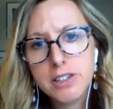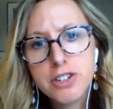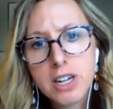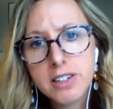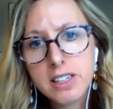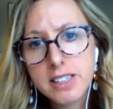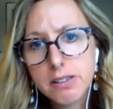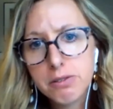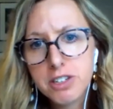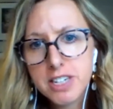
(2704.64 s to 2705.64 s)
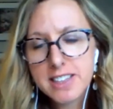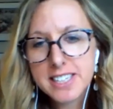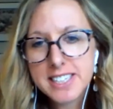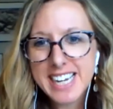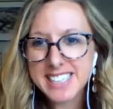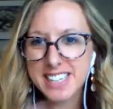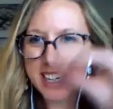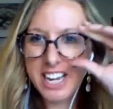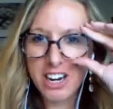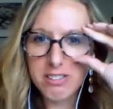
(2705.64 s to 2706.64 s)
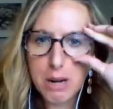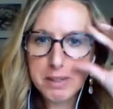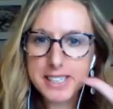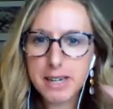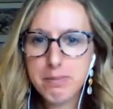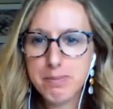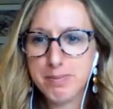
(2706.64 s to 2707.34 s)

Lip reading: John Douglas, take this next, and then Karen, wrap us up.